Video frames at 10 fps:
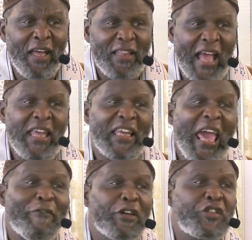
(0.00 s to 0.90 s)
that he
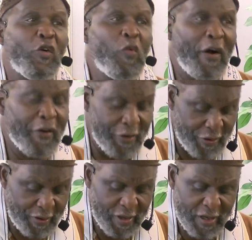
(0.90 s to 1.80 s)
gave us a
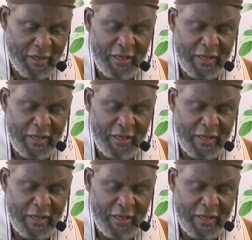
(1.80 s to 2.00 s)
word